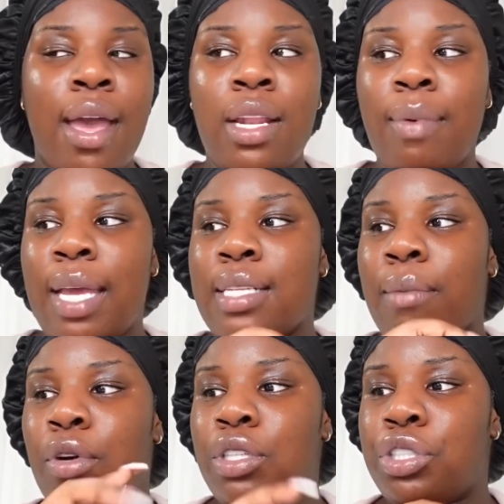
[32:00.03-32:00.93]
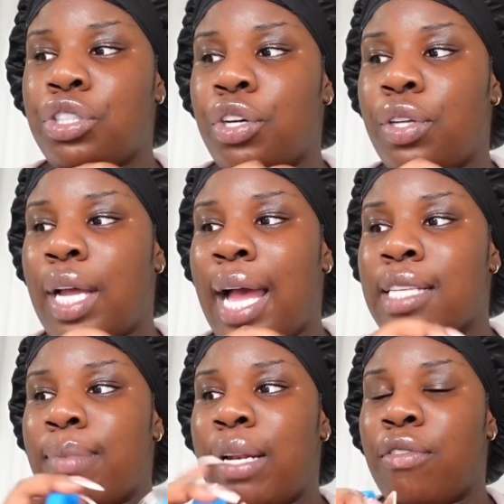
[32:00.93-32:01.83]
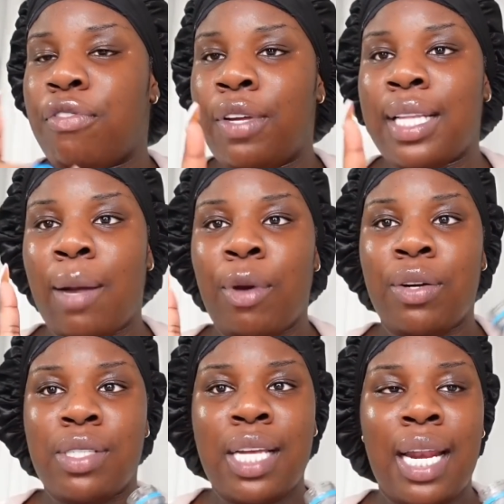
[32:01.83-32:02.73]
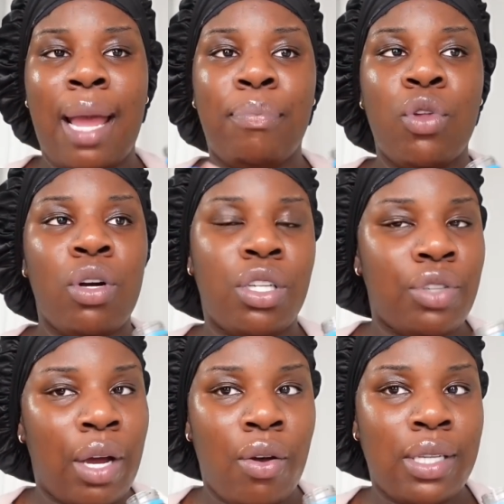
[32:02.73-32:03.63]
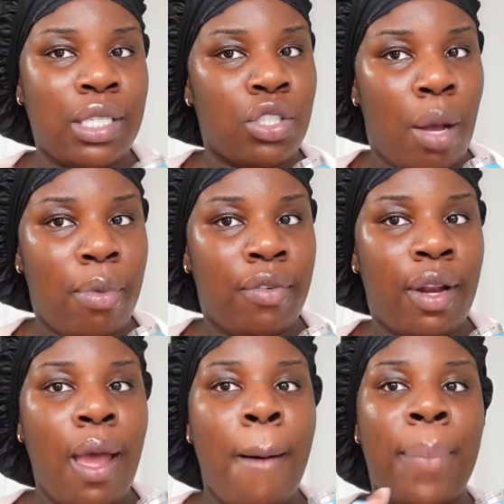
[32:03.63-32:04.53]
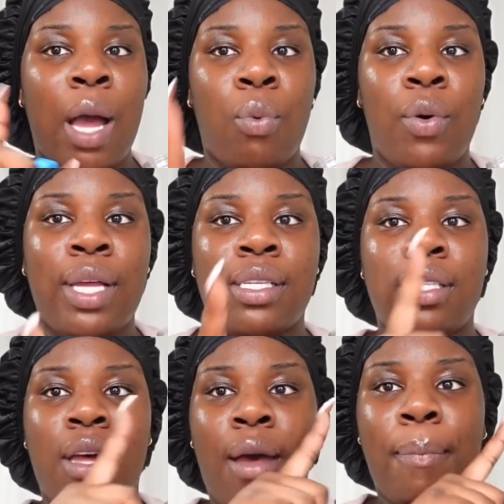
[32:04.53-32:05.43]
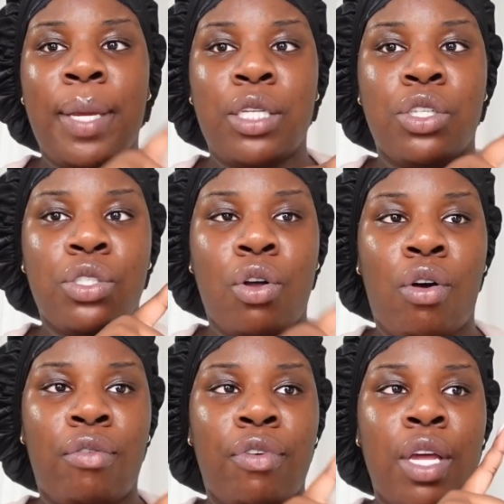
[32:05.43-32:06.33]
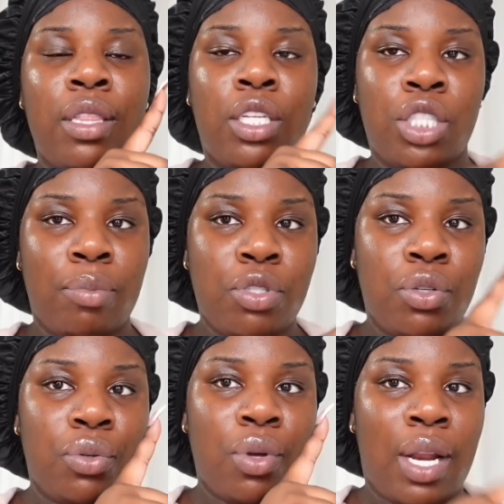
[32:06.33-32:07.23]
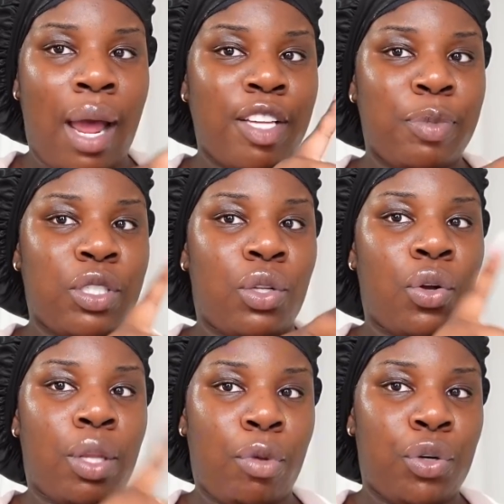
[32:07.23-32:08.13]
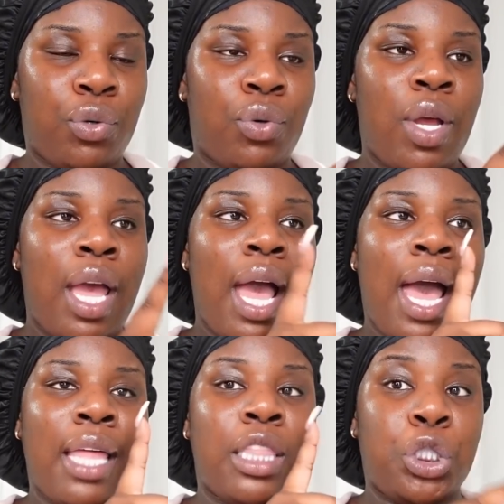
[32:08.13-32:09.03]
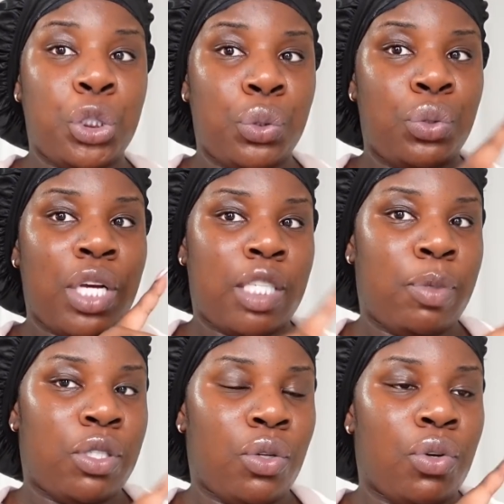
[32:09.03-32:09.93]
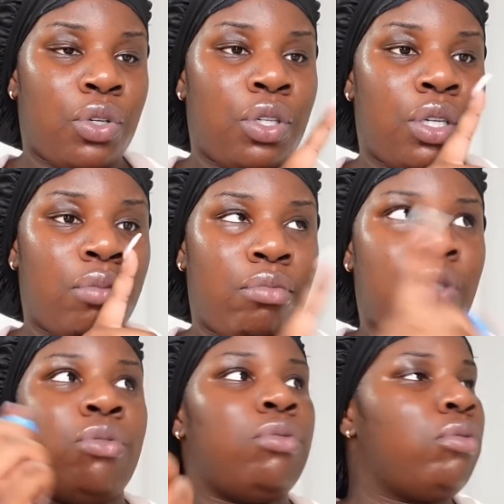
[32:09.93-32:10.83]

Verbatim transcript: Anyways, I'm going to show you guys my little fit that I'm wearing on Saturday. I'm not going to try it on because I just can't bother. But I will insert pictures of the jumpsuit and how it's supposed to look on the model and the shoes, how it's supposed to look on the model.